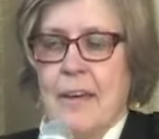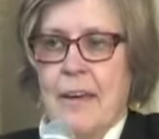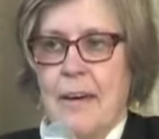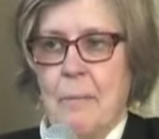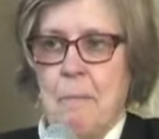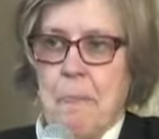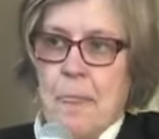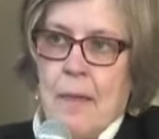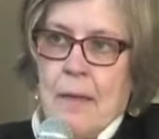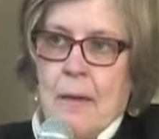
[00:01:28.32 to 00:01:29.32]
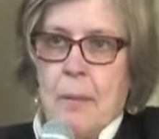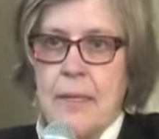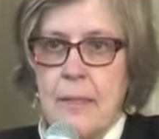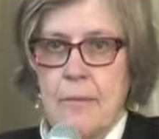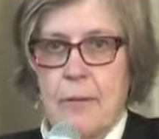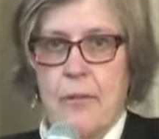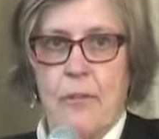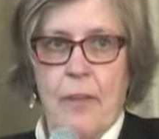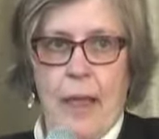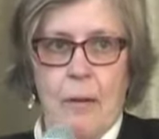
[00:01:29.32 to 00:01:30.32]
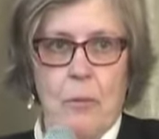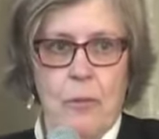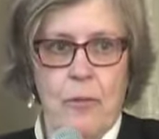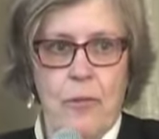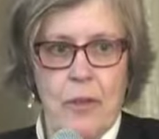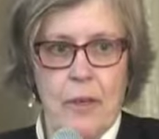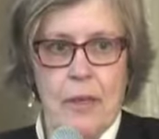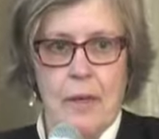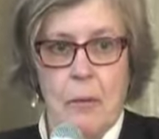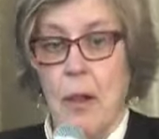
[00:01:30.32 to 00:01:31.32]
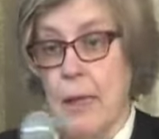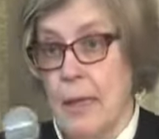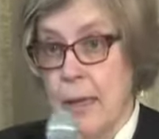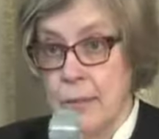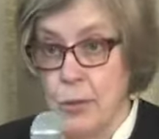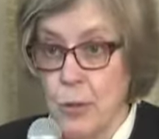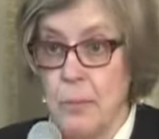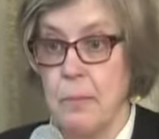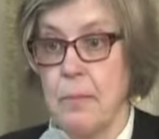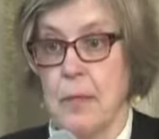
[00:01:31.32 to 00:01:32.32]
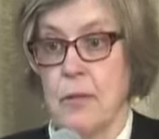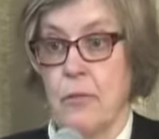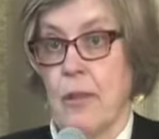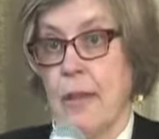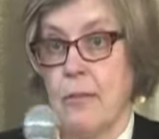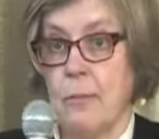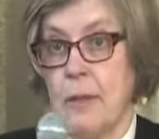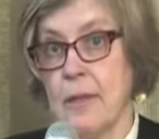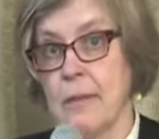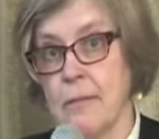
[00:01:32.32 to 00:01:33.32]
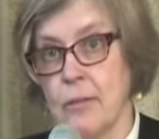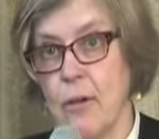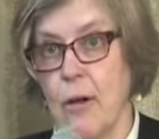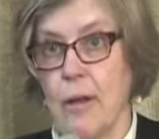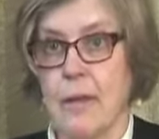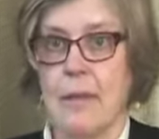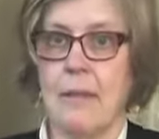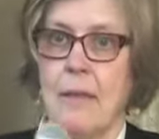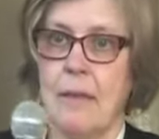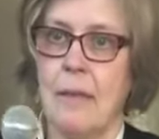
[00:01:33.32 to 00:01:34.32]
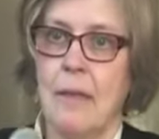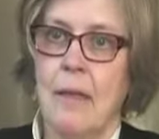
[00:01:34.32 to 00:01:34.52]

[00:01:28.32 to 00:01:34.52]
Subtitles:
A big difference now was, I joined because they asked me to give a talk, and then